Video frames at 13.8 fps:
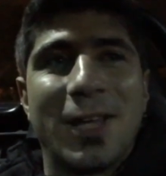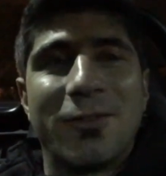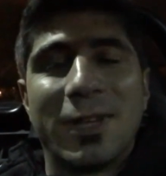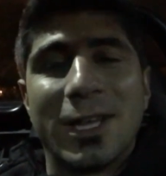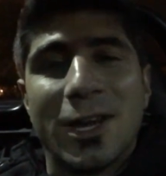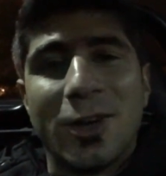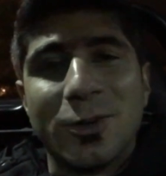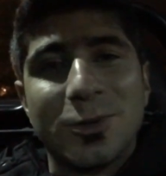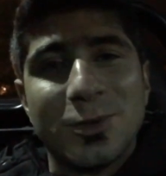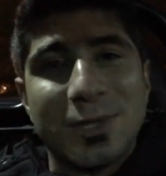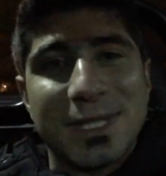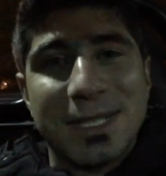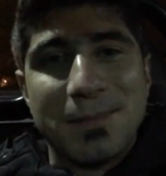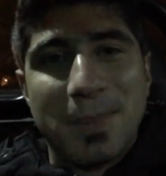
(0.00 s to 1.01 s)
I went out
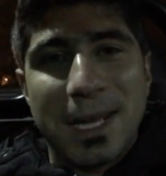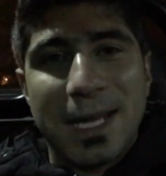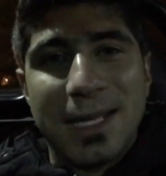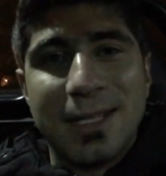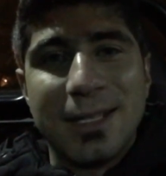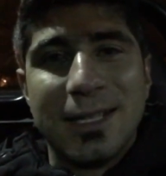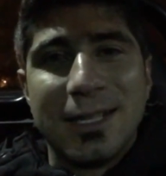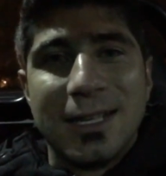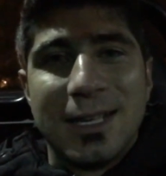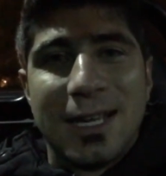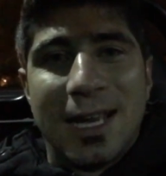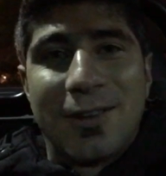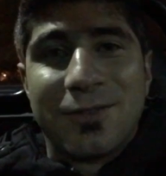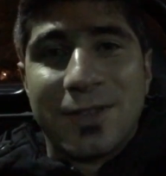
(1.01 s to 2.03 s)
to see Ben
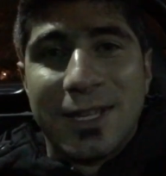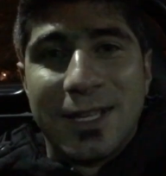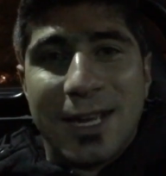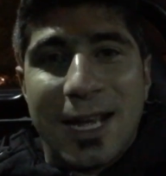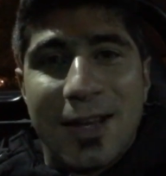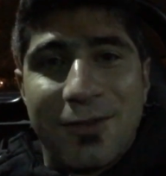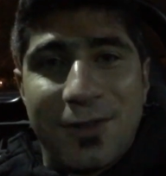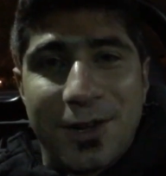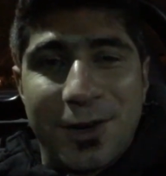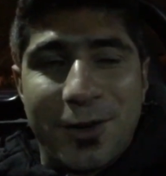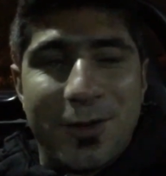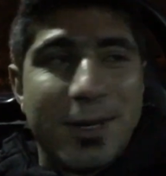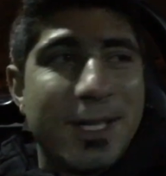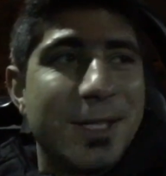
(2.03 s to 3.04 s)
after half an
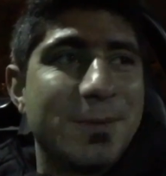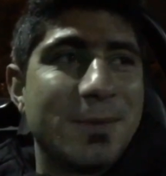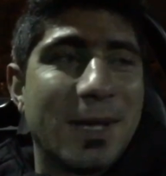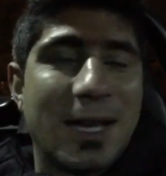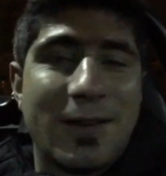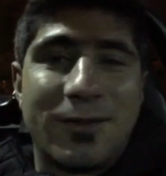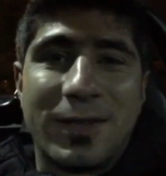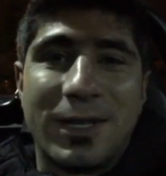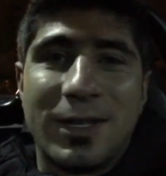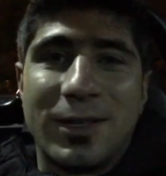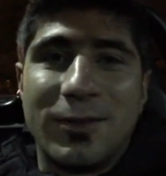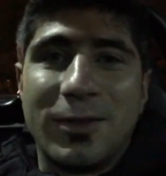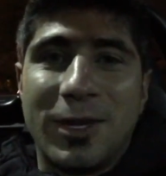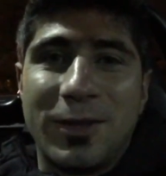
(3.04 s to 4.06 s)
hour
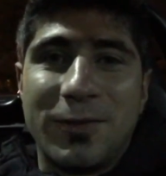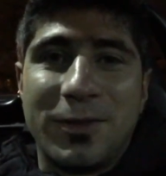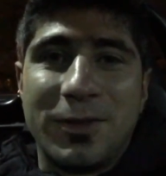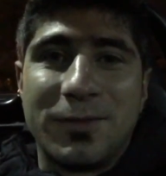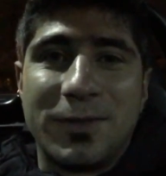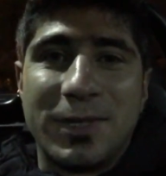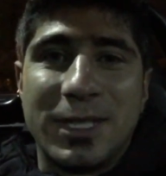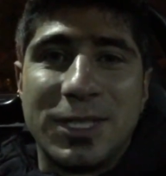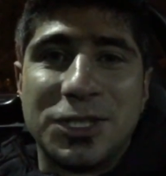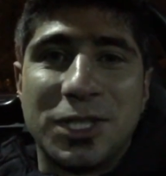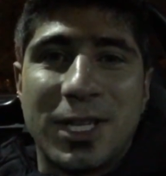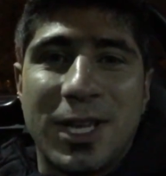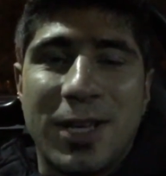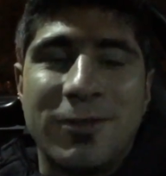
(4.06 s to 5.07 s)
after I, we
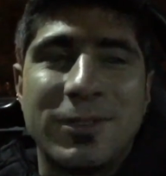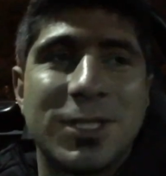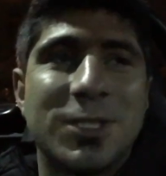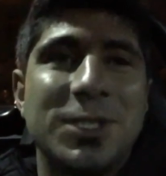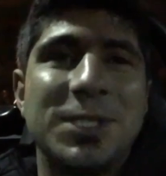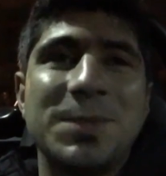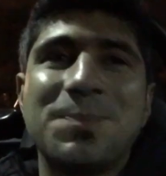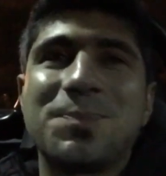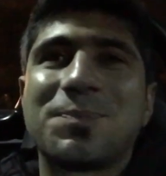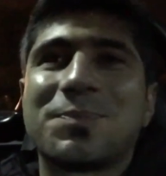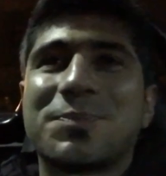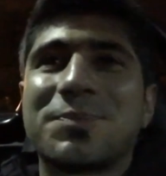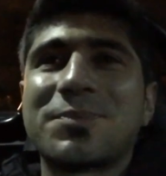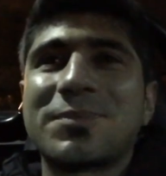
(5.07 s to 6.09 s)
finished the live stream.
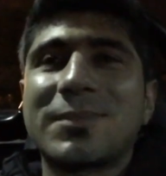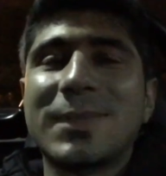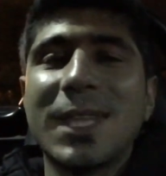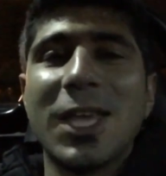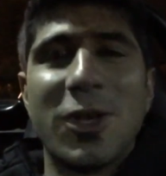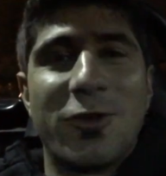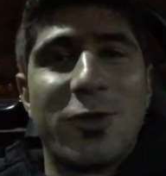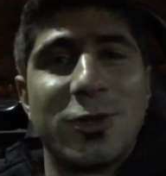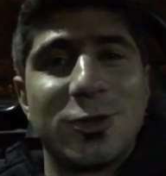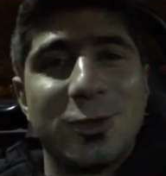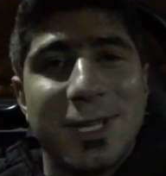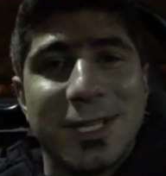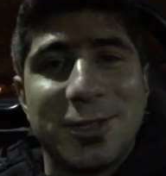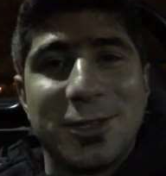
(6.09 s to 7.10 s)
I want
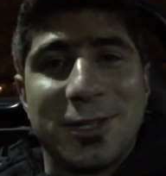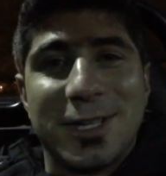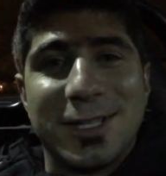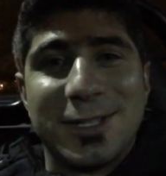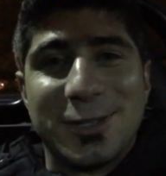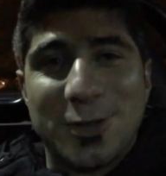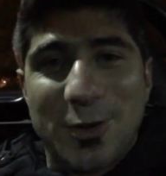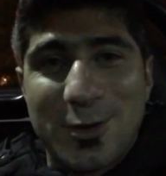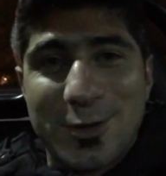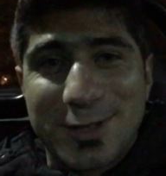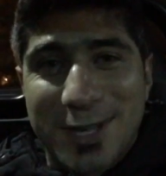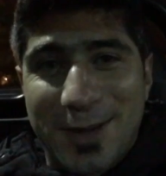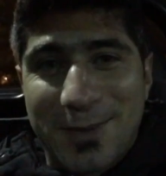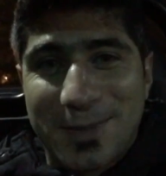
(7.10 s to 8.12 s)
to let you guys know
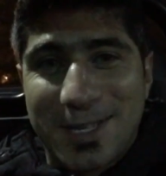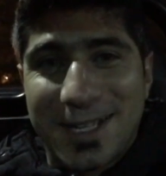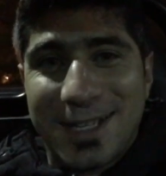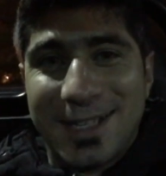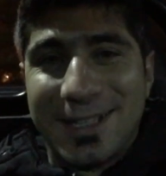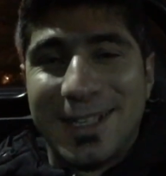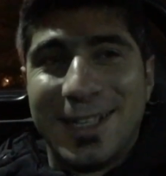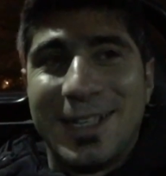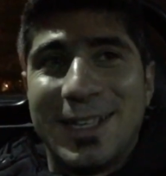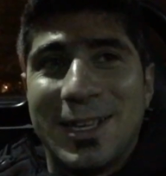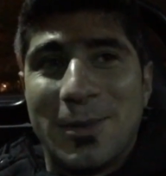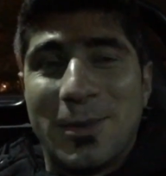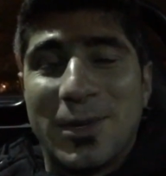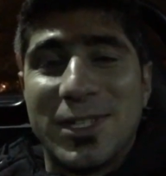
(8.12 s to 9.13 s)
something
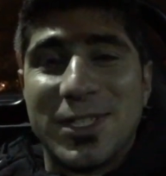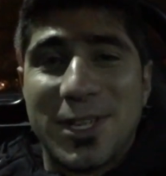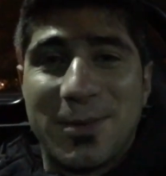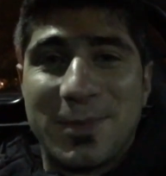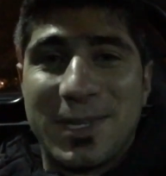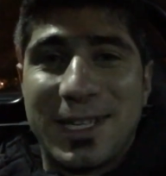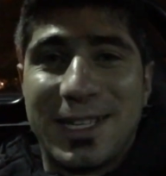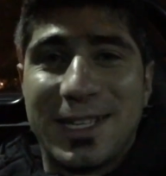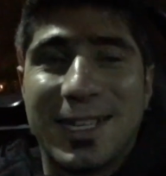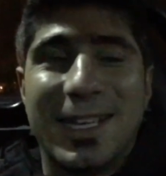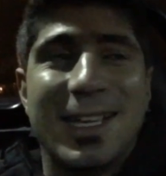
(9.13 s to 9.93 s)
about something.